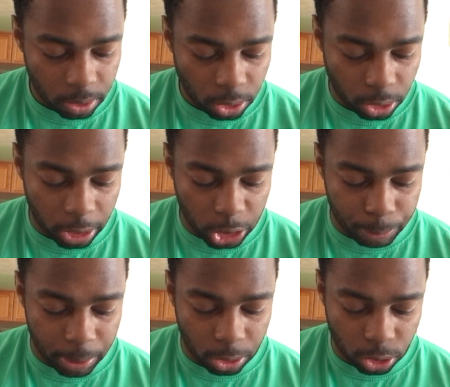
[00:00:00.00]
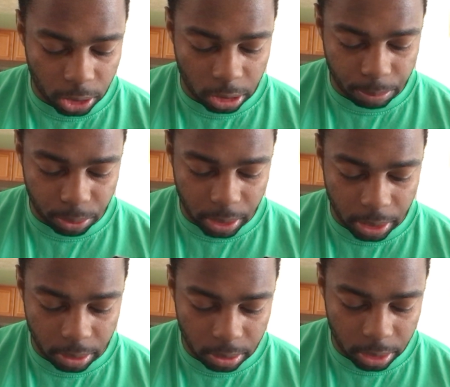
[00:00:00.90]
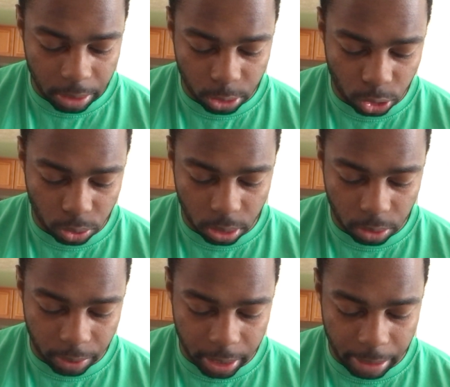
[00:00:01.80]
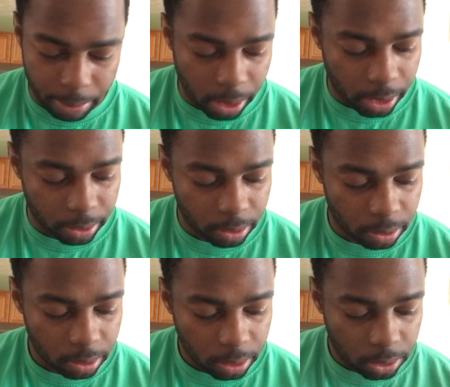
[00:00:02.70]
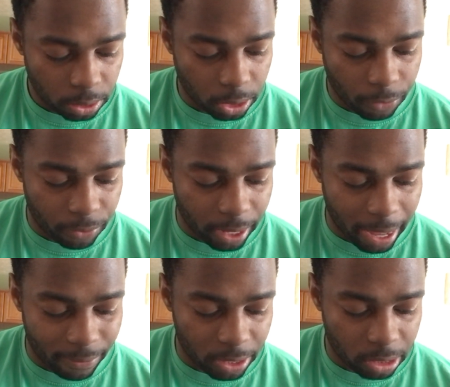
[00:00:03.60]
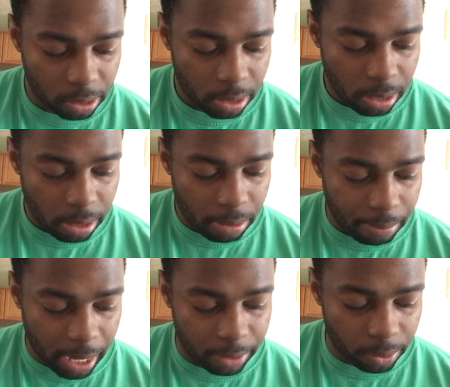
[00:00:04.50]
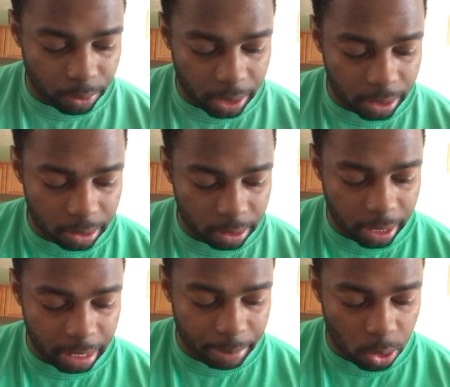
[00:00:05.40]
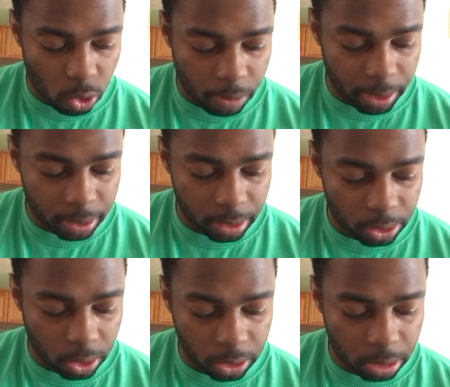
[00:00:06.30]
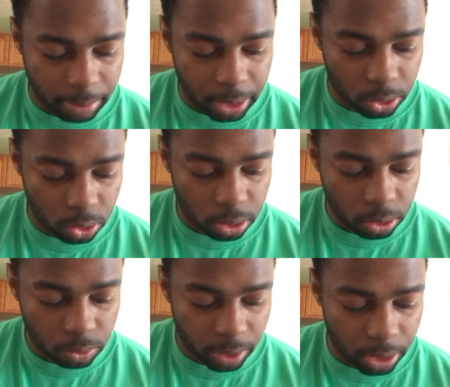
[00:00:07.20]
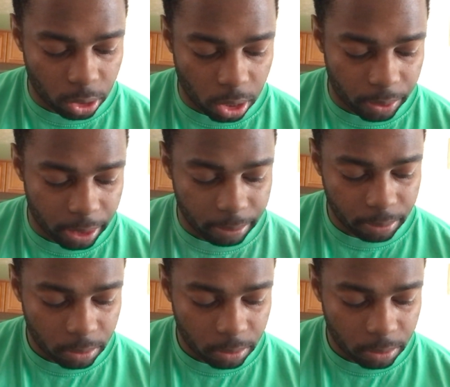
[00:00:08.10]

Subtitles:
Jake Spittle, Jason Brown, Tara Strong, Randy Moss, Sophie Evans, Mala Rodriguez, Kelly McCormick, Denise Austin, Mike Turner, Ryan Going,